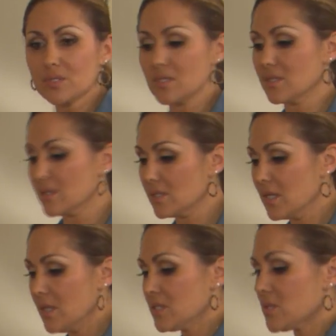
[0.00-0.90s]
and the
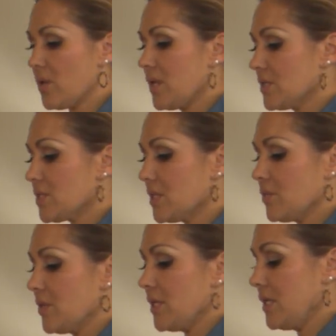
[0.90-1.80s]
squash that
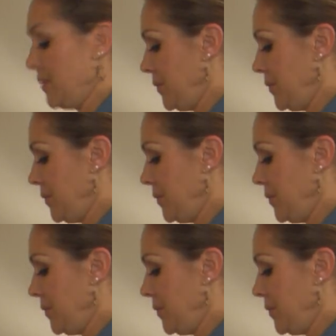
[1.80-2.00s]
we